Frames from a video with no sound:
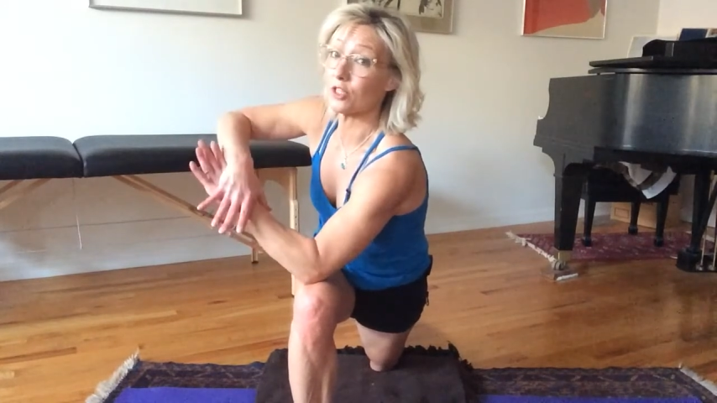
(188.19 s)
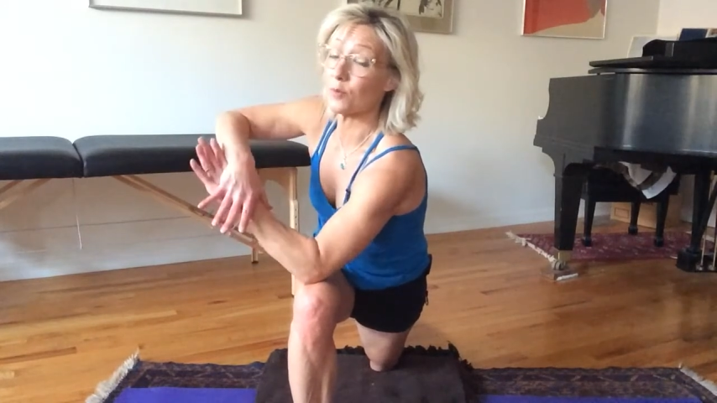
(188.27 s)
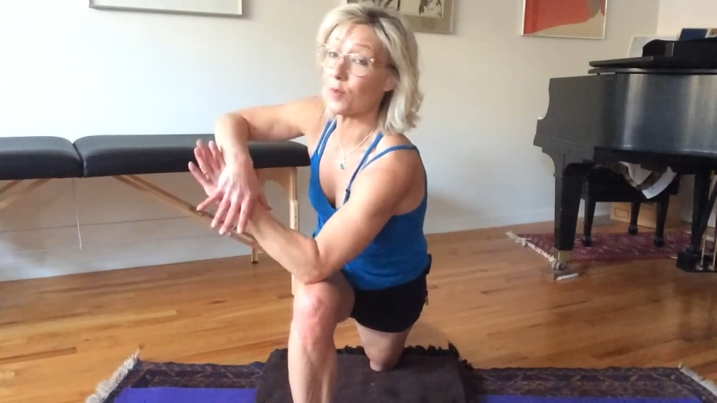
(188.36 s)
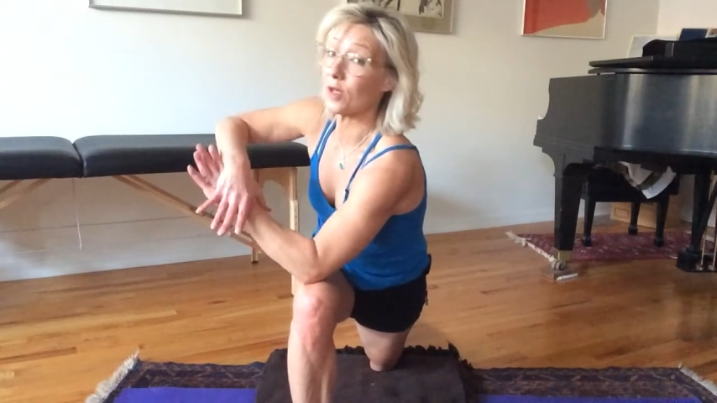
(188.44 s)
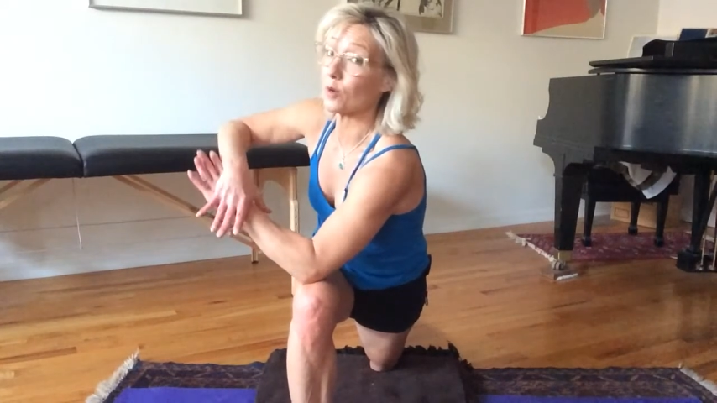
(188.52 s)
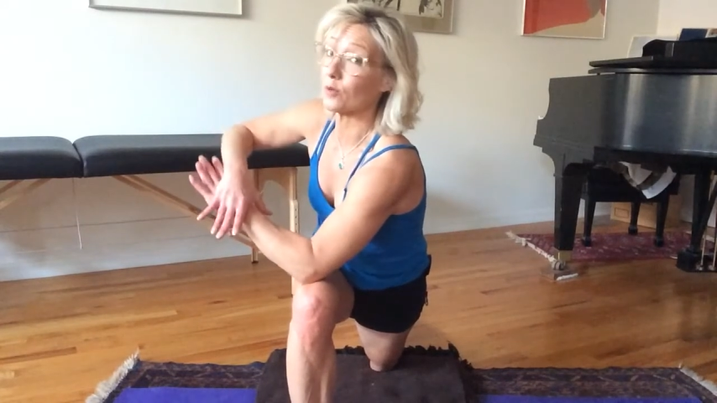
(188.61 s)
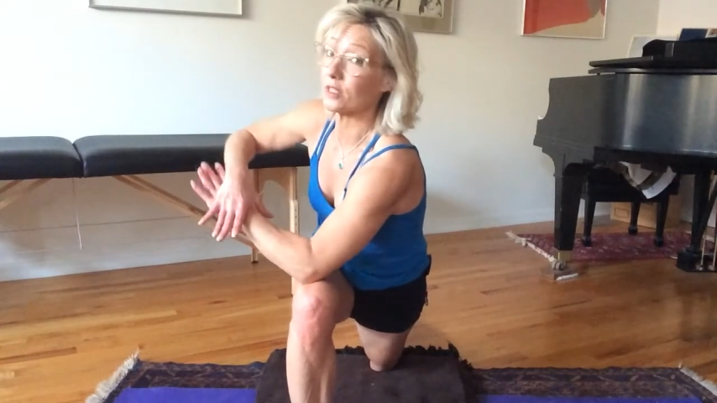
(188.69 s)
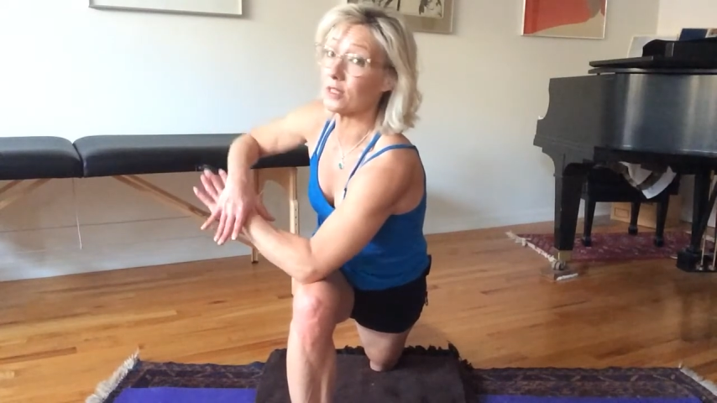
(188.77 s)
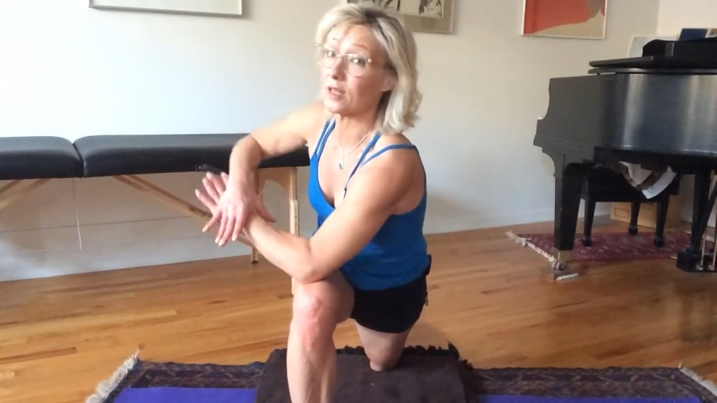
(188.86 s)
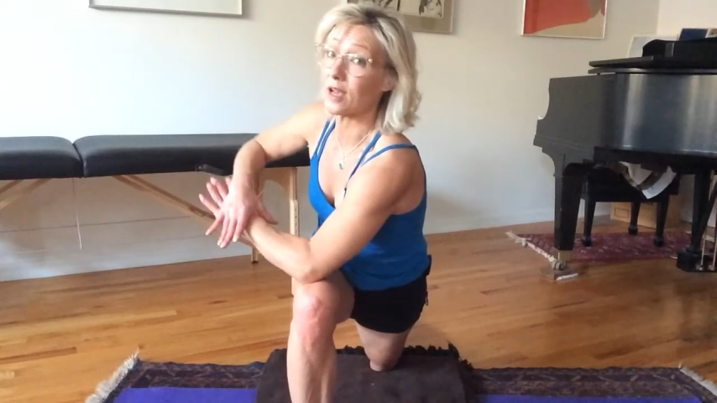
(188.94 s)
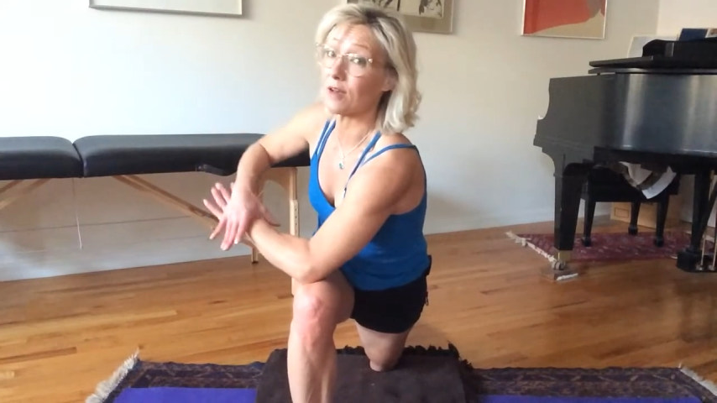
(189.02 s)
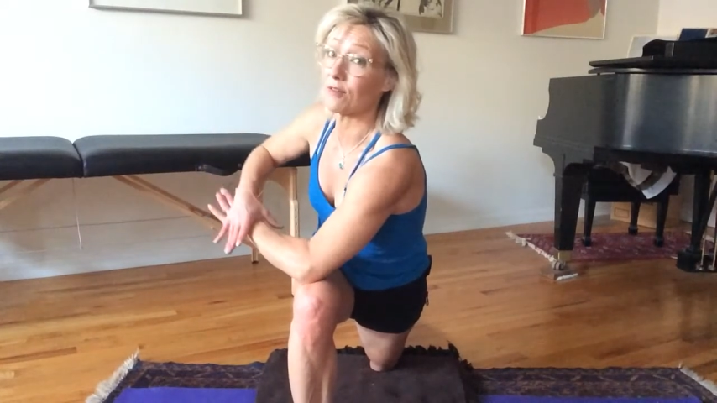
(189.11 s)
You may only
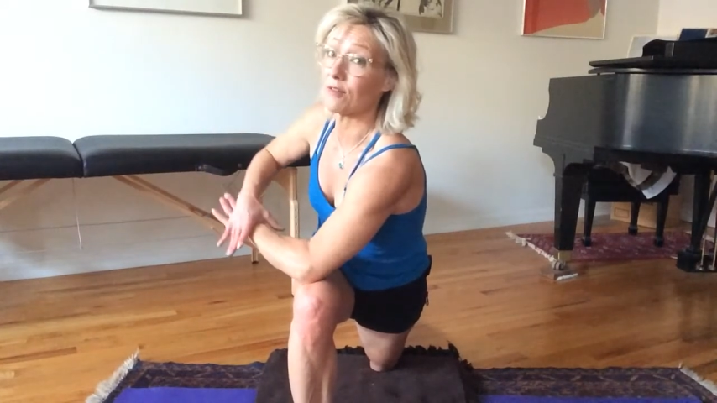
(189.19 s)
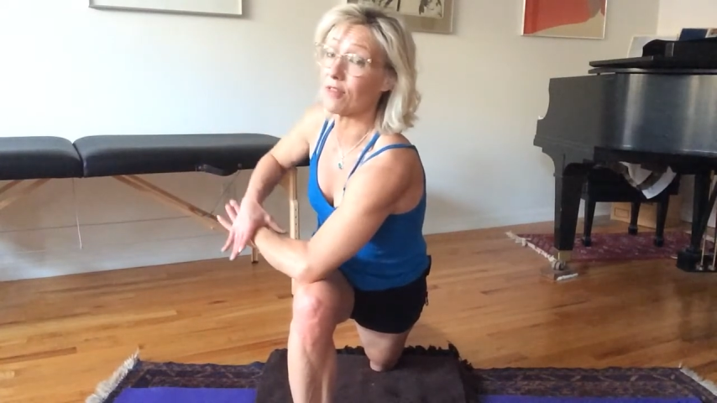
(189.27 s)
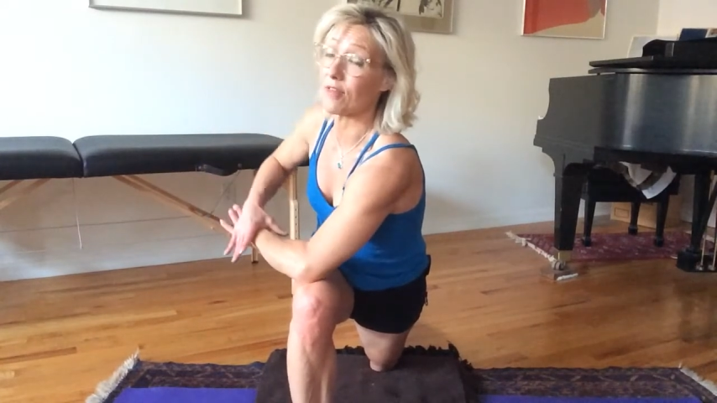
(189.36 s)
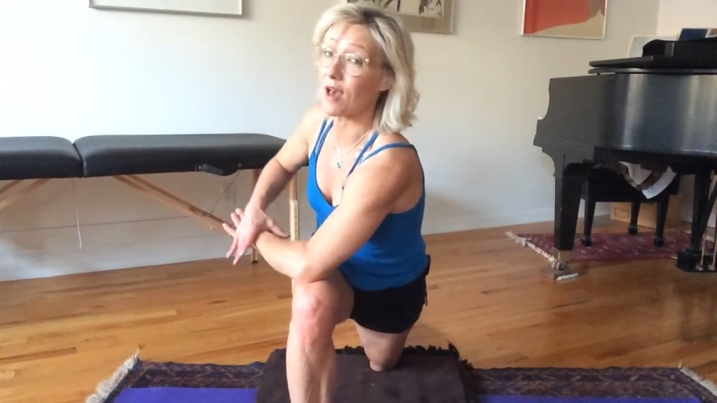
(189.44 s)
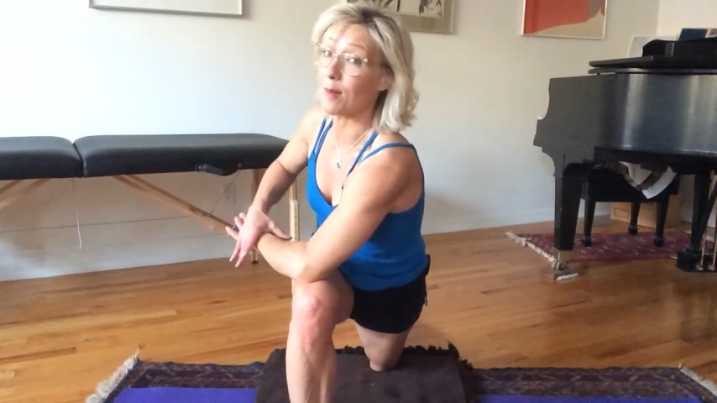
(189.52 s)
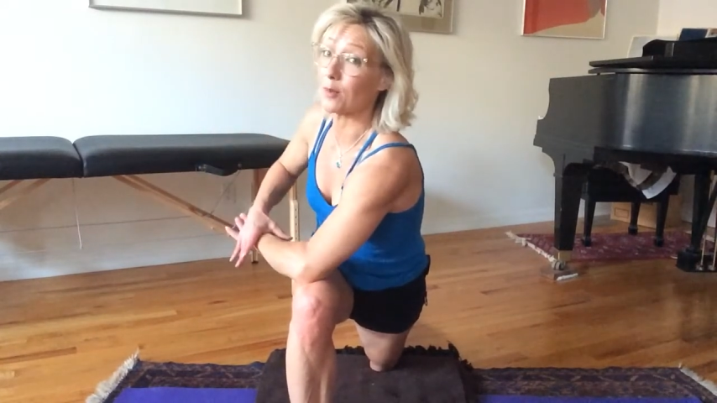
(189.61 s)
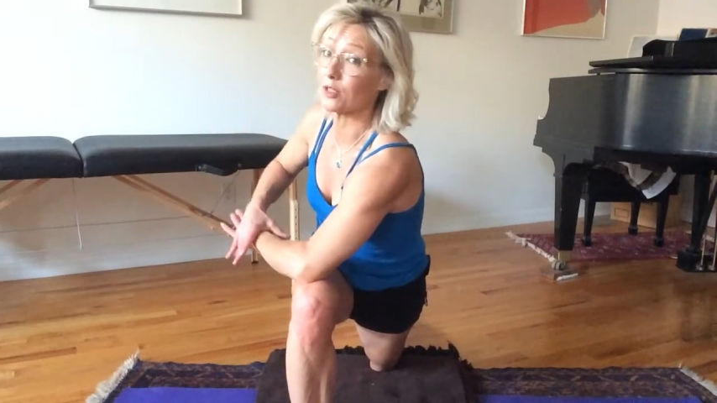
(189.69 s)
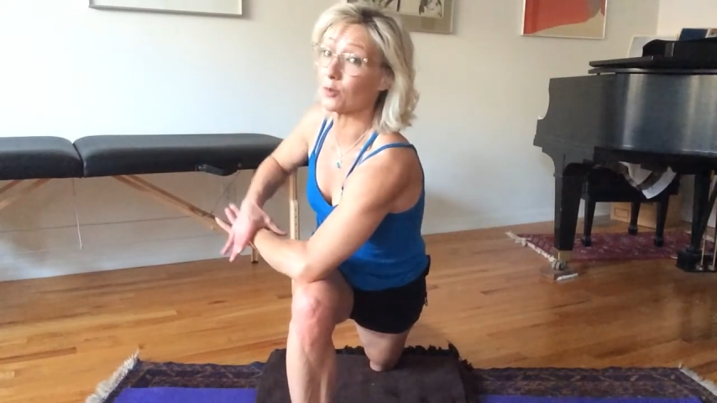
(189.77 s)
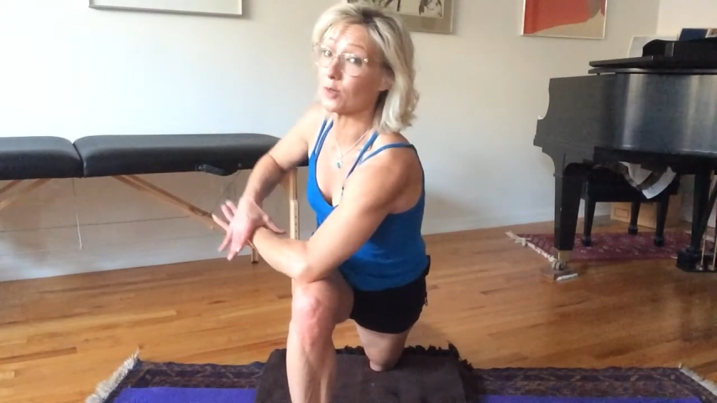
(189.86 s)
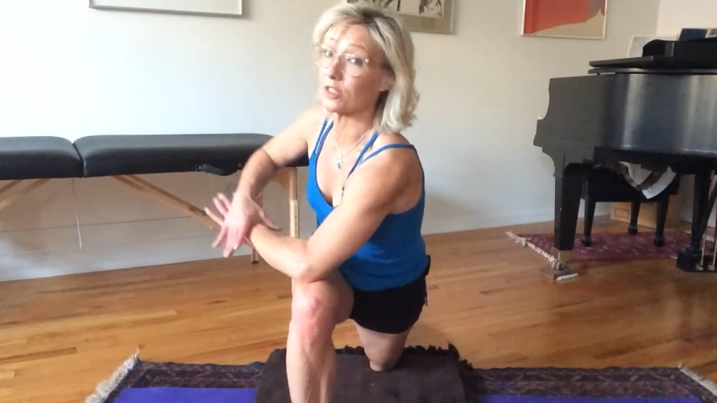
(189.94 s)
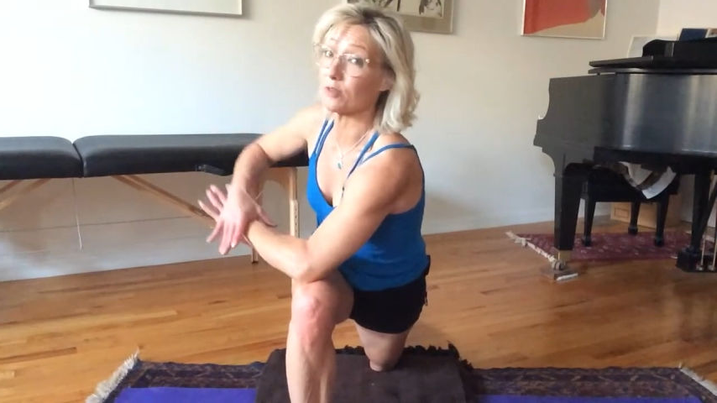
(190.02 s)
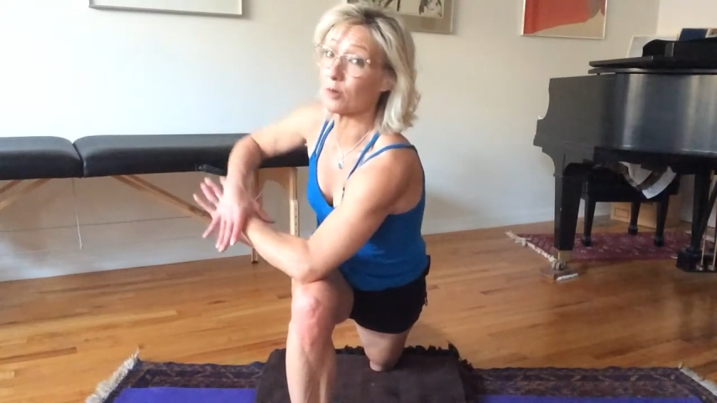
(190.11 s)
have that much
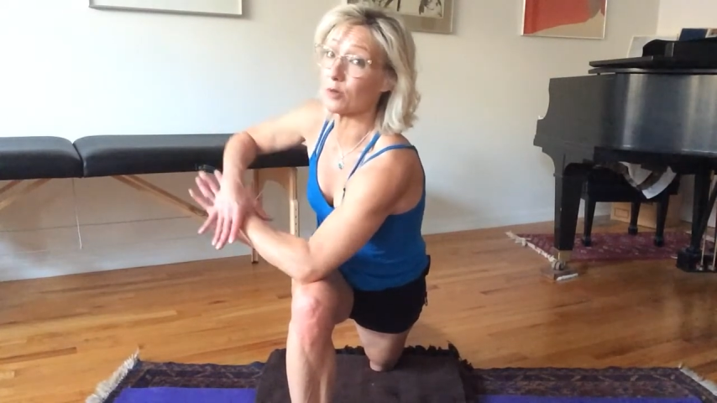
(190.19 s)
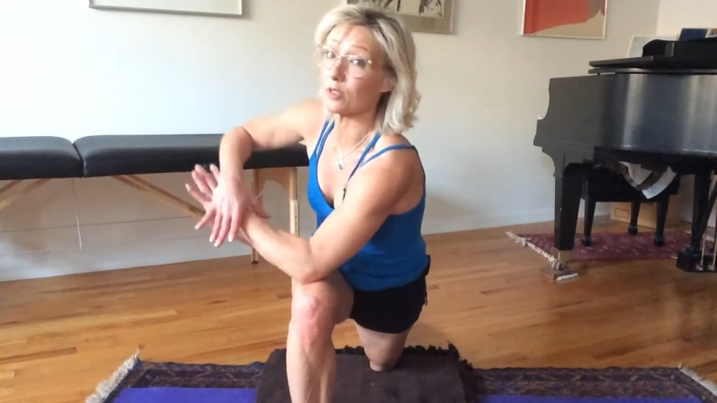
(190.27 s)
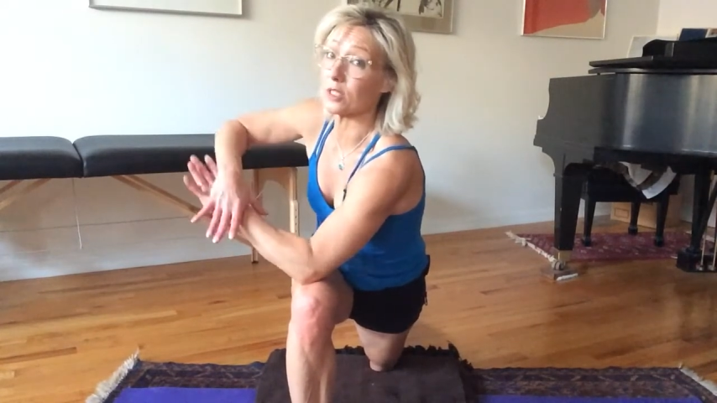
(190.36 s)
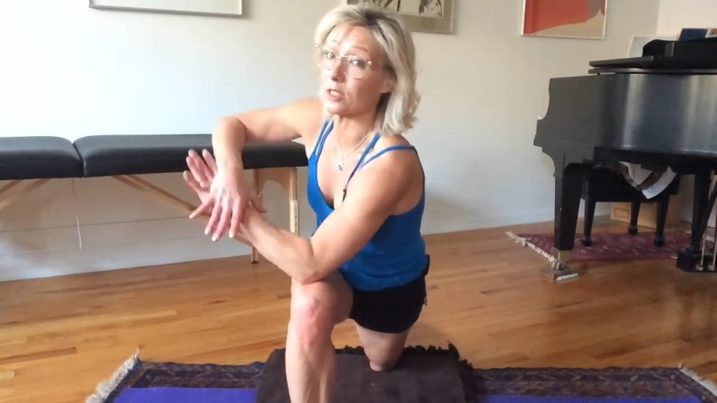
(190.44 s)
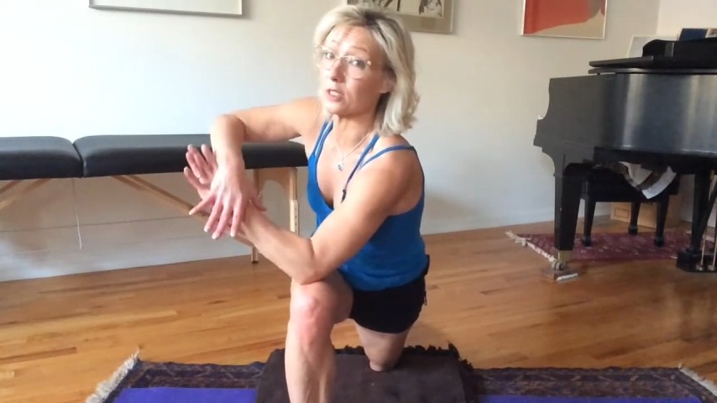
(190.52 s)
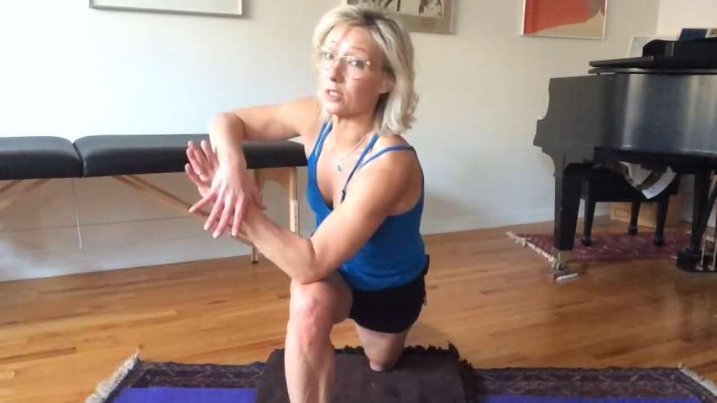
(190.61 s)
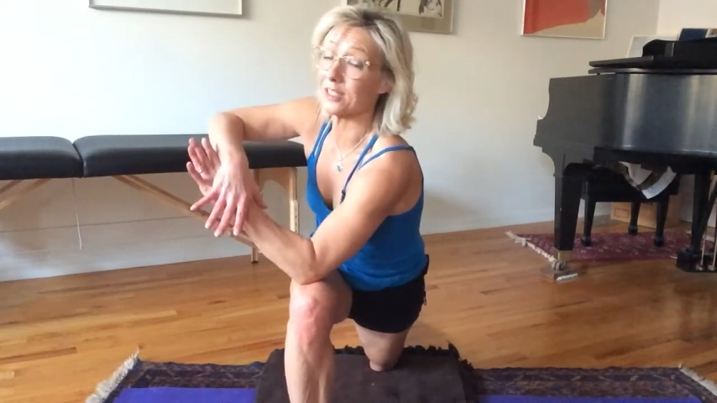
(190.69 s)
range of motion.